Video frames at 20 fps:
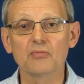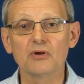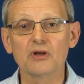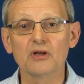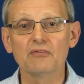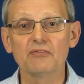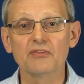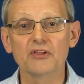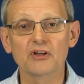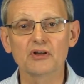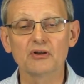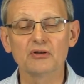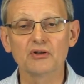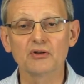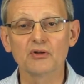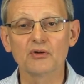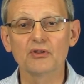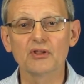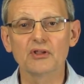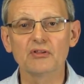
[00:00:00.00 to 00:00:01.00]

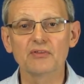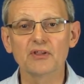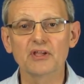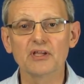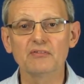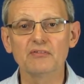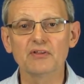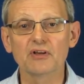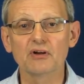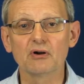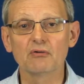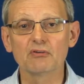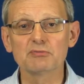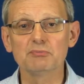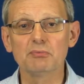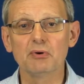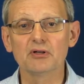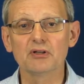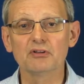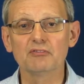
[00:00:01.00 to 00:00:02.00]
the
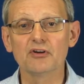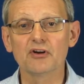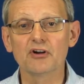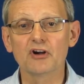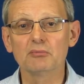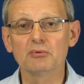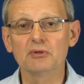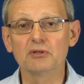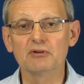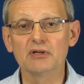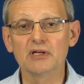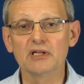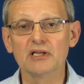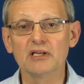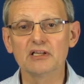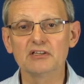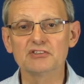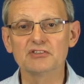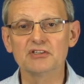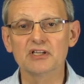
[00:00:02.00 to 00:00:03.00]
corresponding variable really
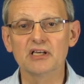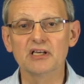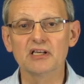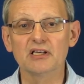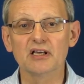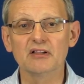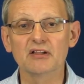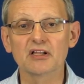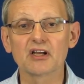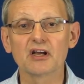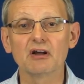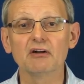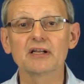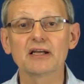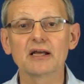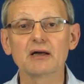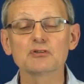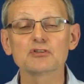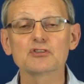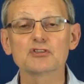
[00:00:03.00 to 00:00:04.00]
is the current
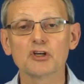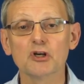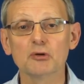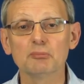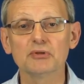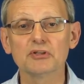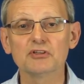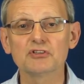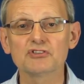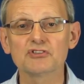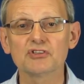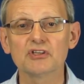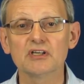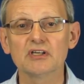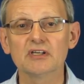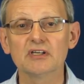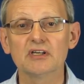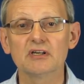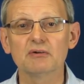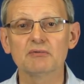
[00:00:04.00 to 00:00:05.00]
account surplus,
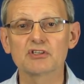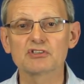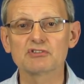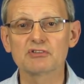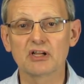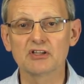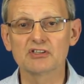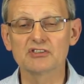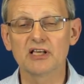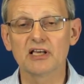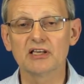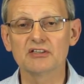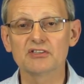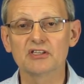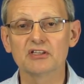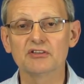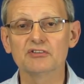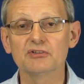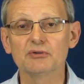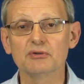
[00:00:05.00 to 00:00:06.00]
which translates
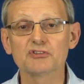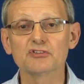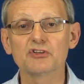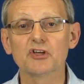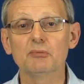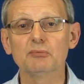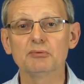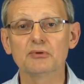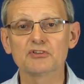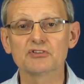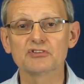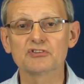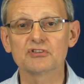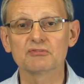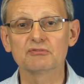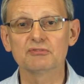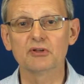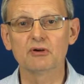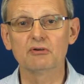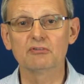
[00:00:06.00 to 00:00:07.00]
into a surplus
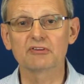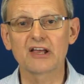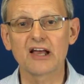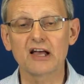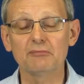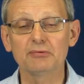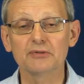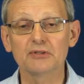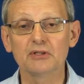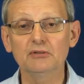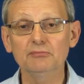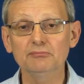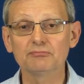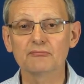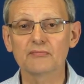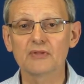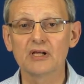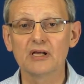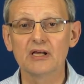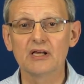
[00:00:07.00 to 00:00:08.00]
flow of capital.
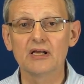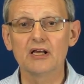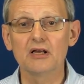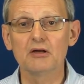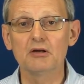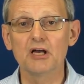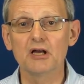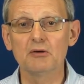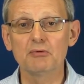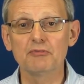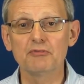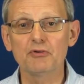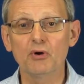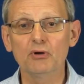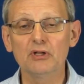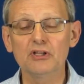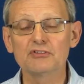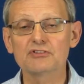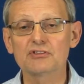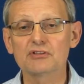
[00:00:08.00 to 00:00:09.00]
If you
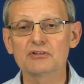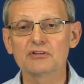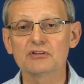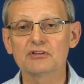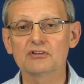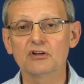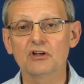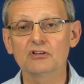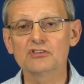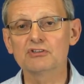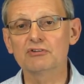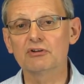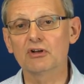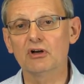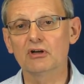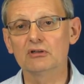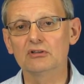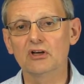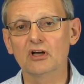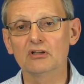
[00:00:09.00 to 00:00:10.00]
only concentrate
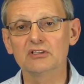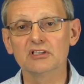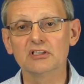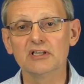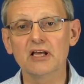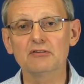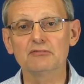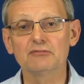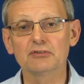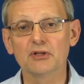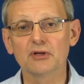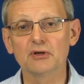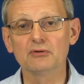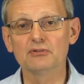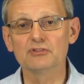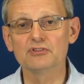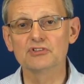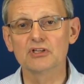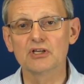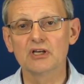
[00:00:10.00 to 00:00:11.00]
on the net flows,